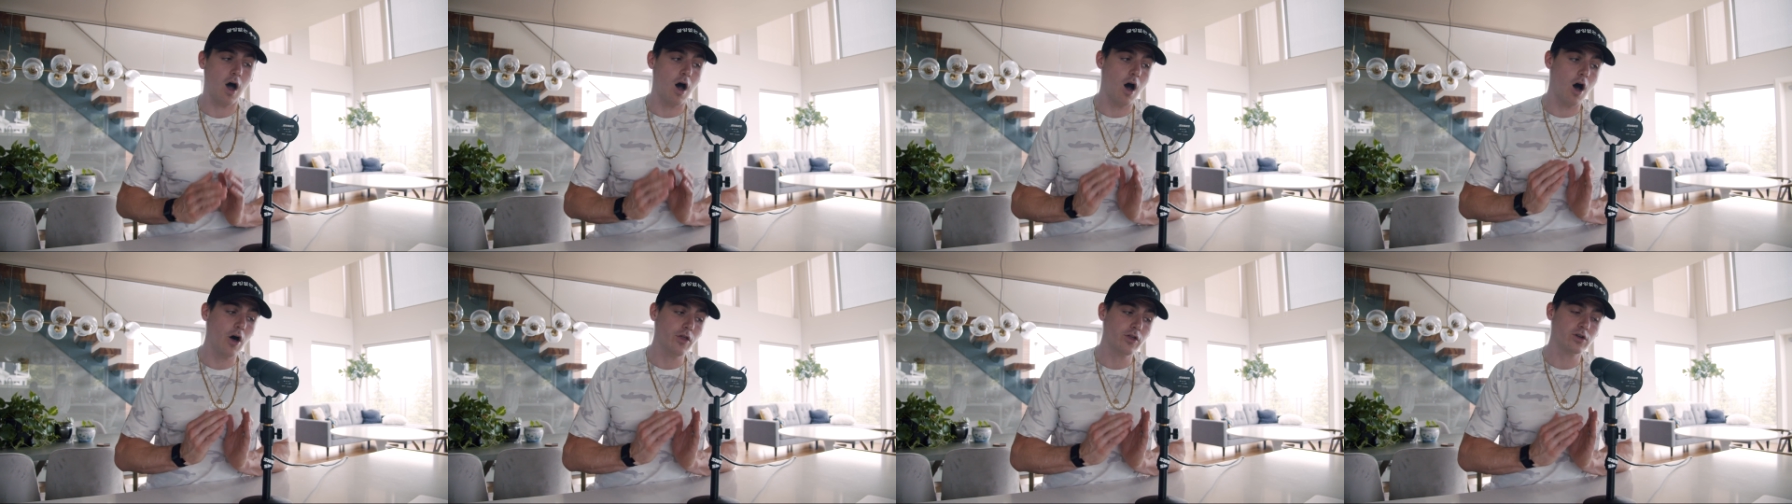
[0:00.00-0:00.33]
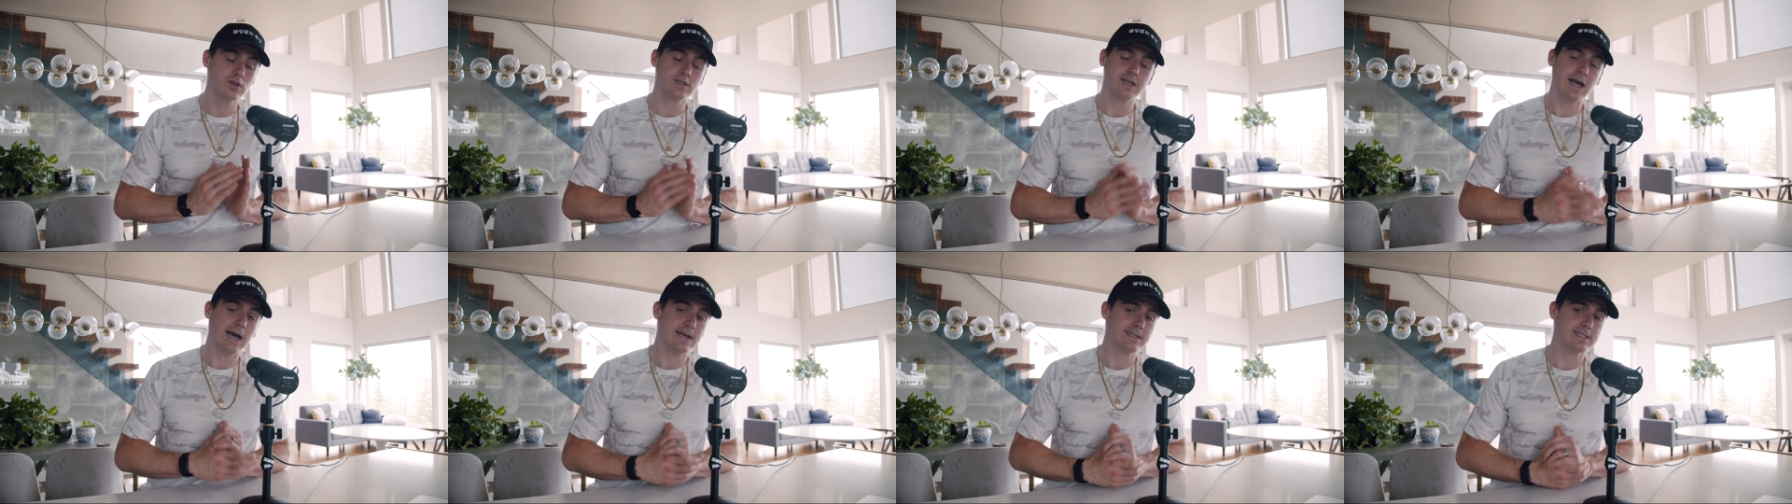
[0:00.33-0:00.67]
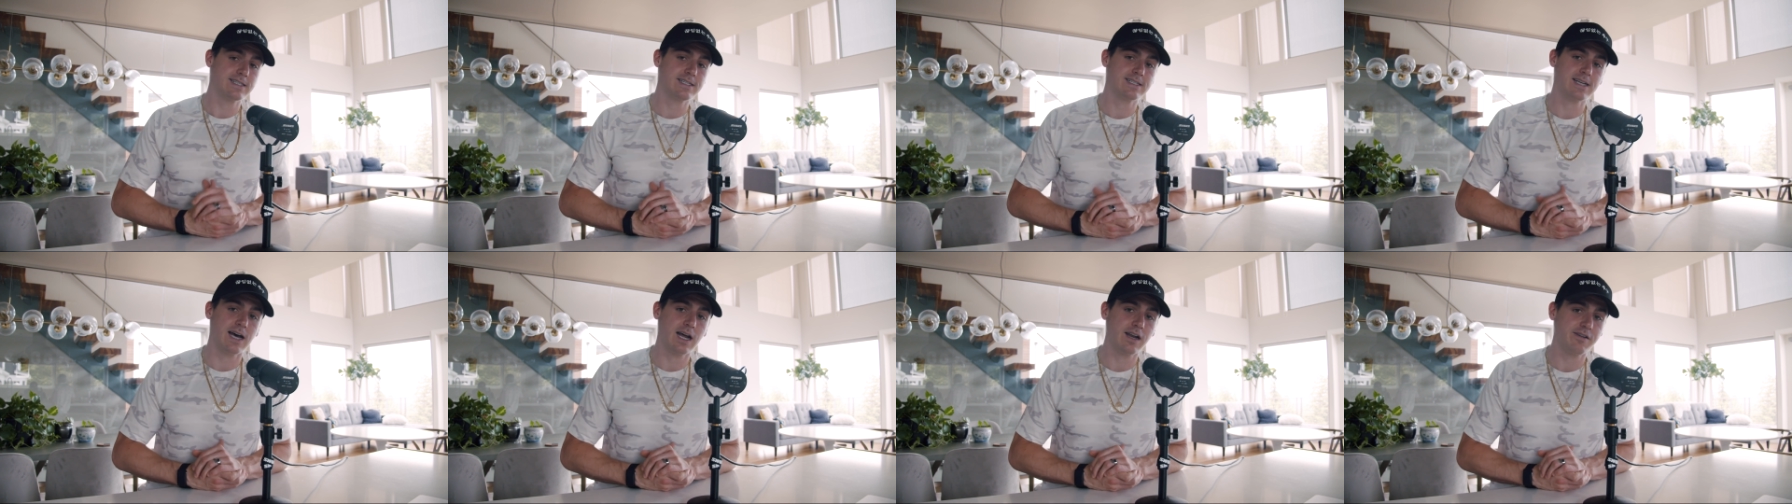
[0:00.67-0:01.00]
All those
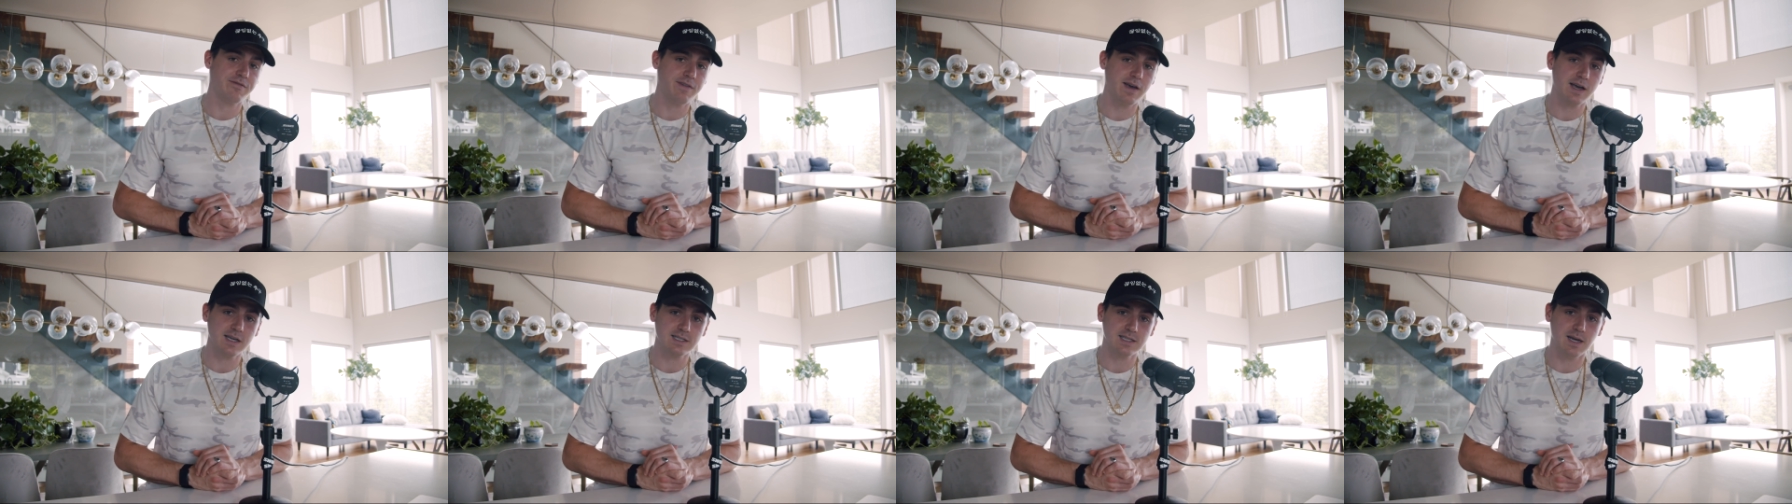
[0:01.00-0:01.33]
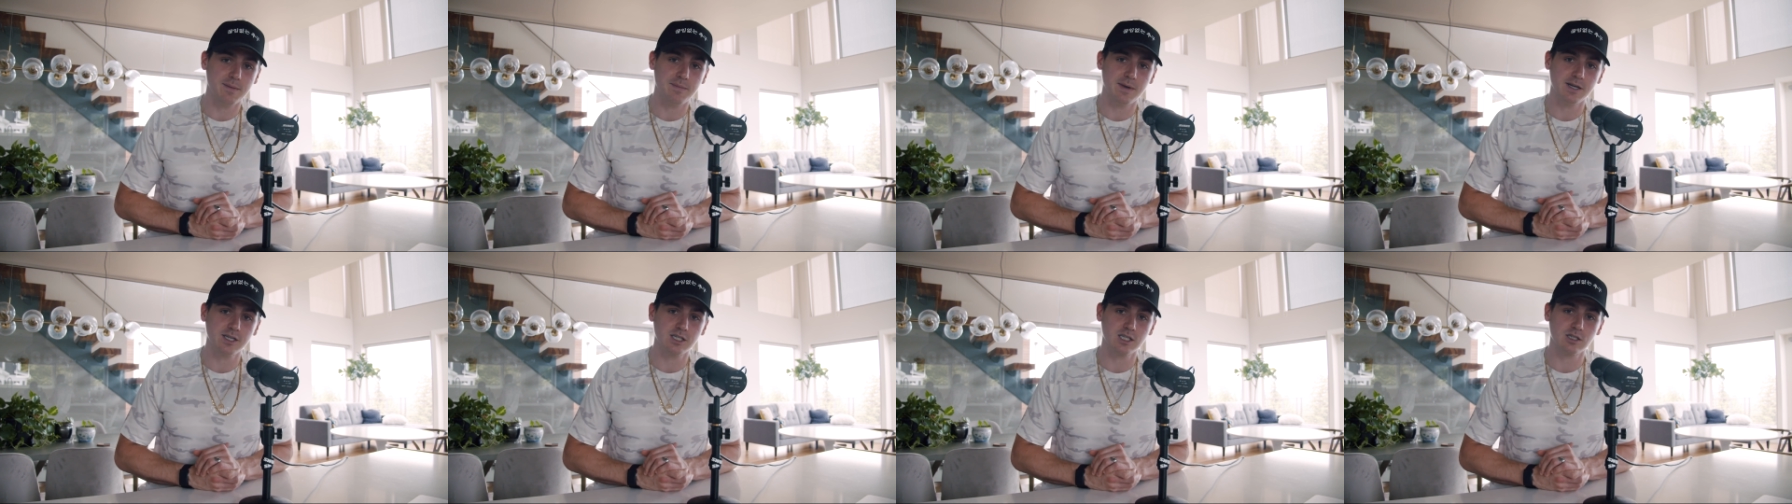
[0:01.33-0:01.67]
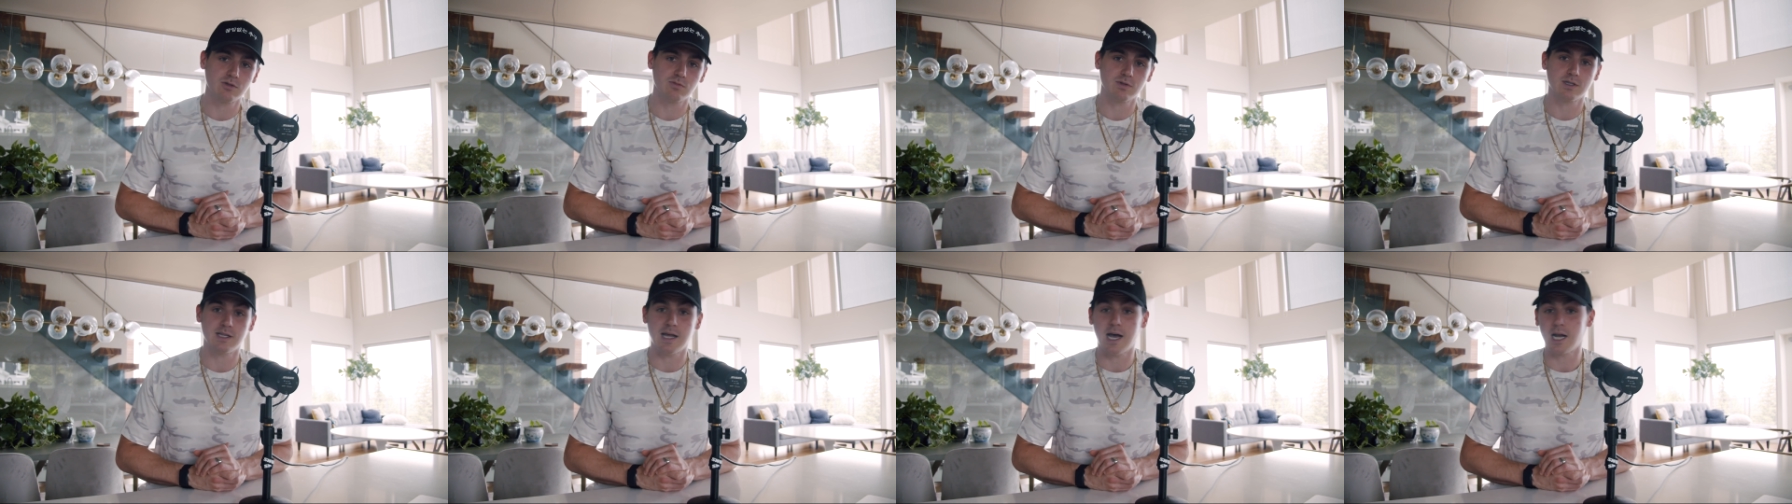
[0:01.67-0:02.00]
nasty side effects I
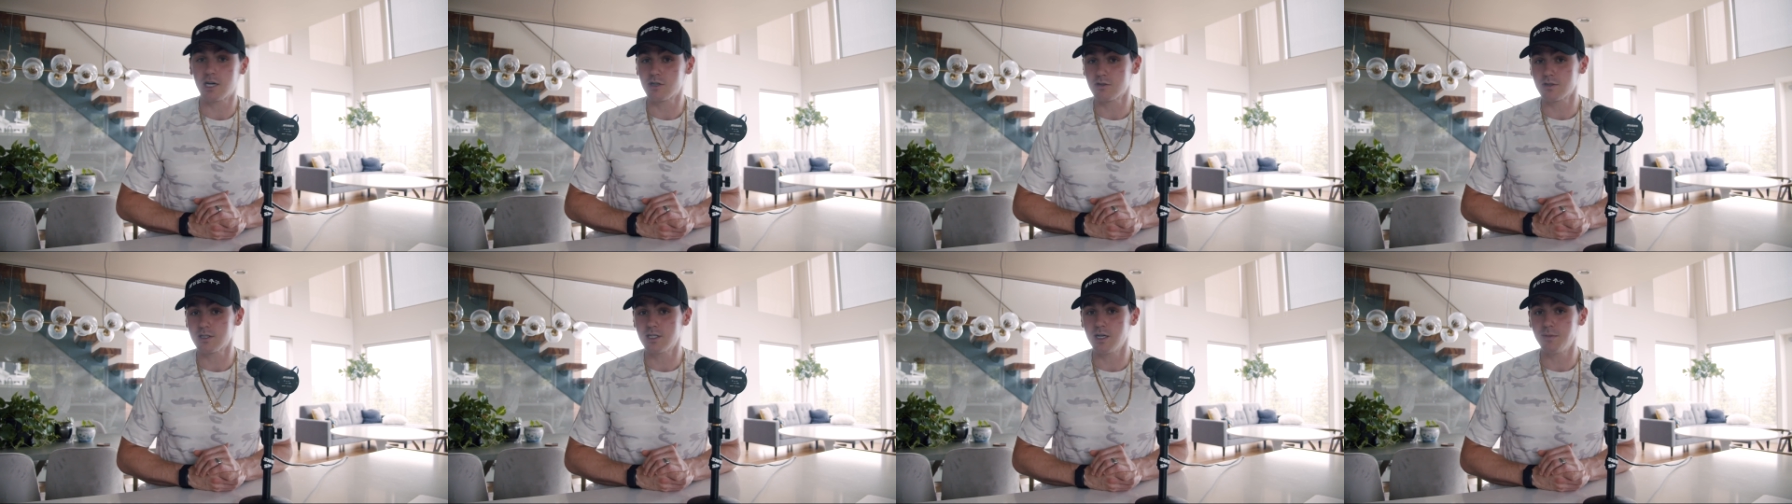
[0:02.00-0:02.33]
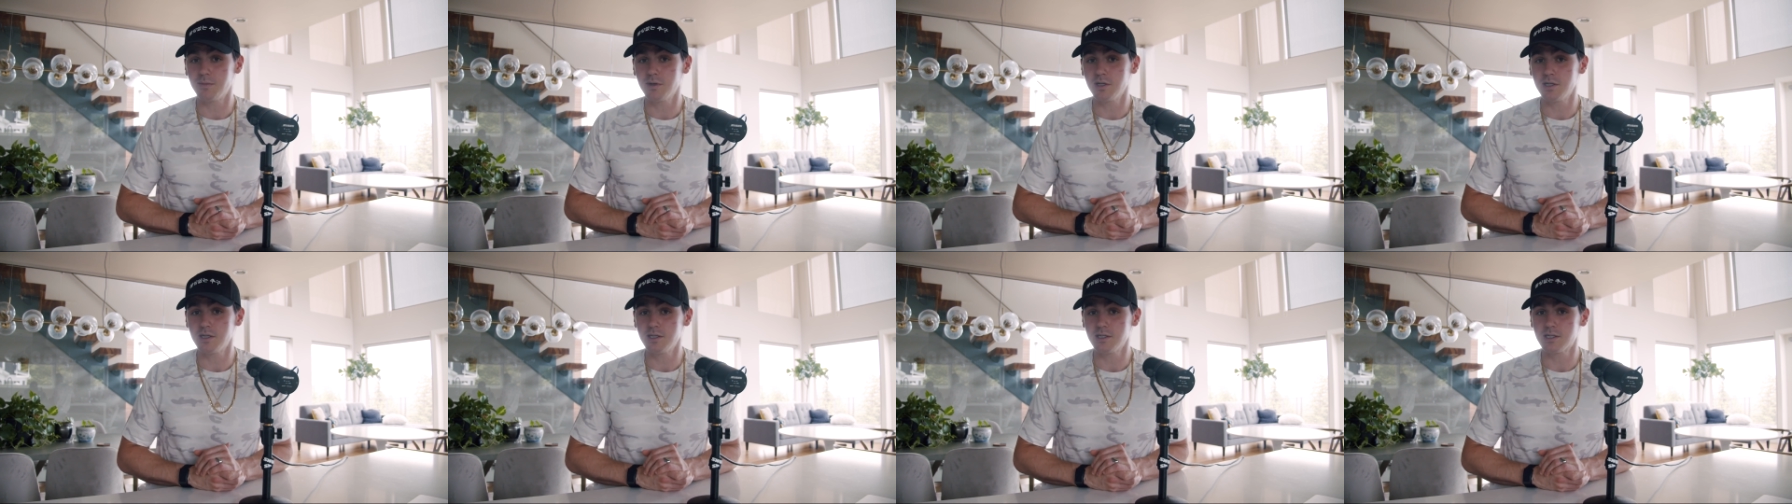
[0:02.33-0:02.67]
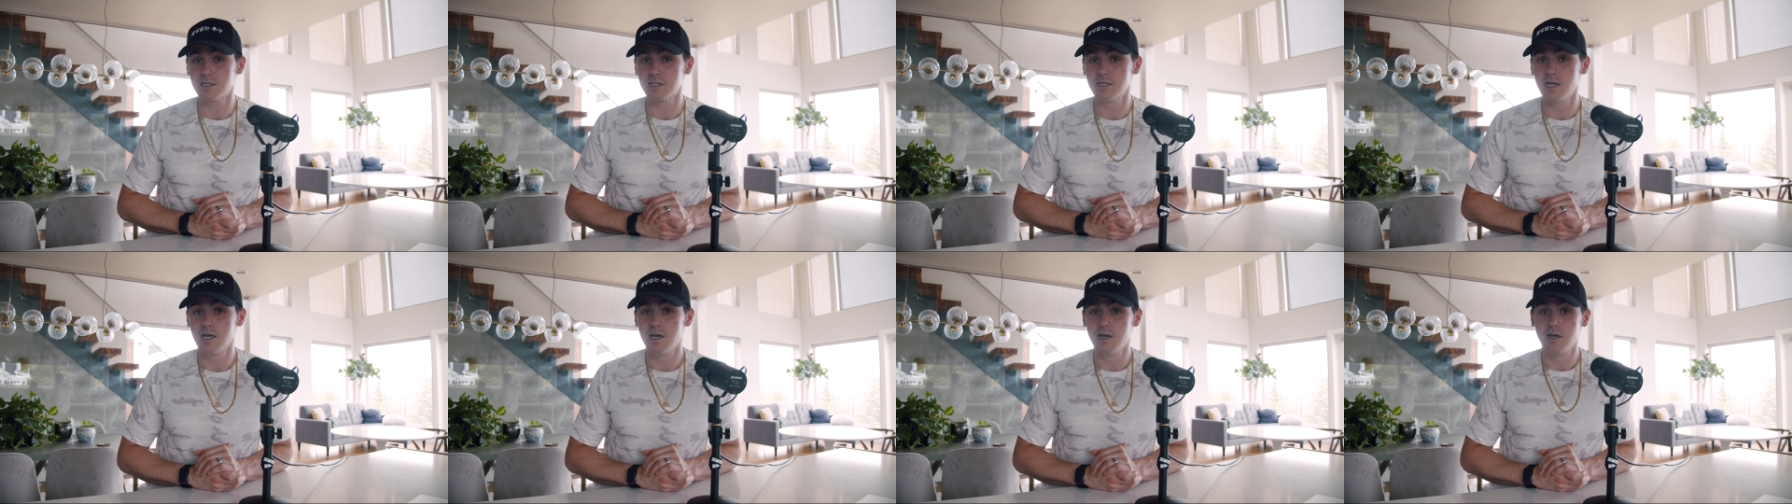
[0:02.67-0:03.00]
mentioned with natural
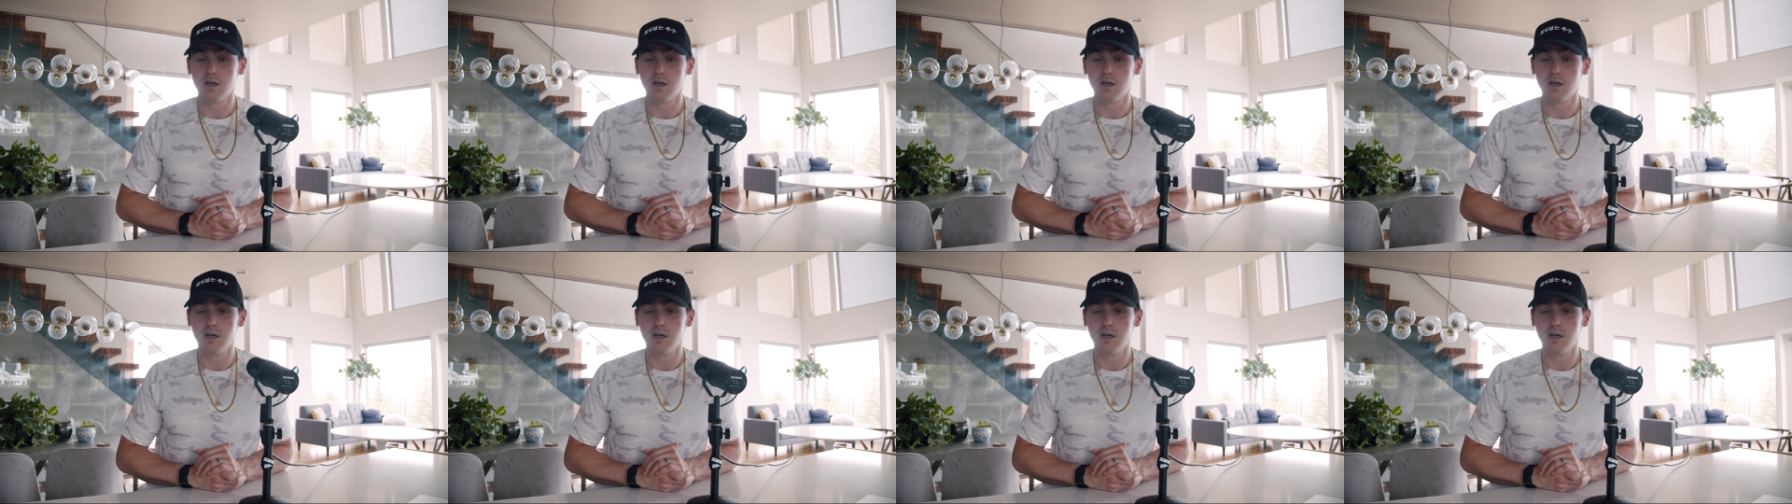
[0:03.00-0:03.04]
stimulants